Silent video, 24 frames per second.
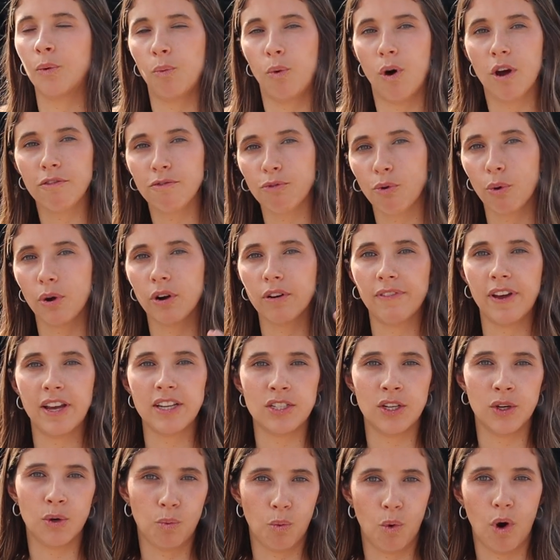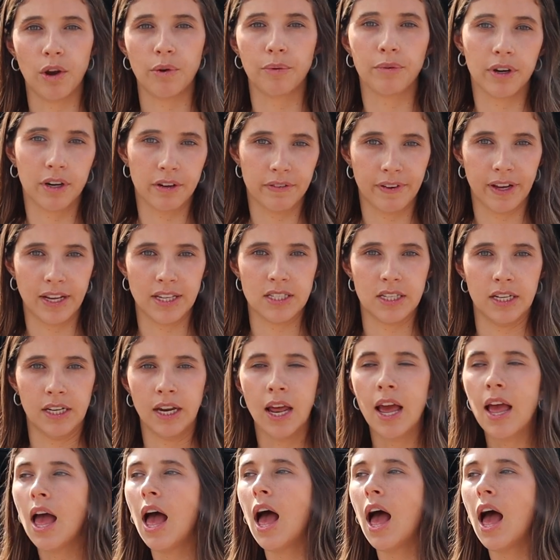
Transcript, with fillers: 1 forward-facing, 1 rear-facing.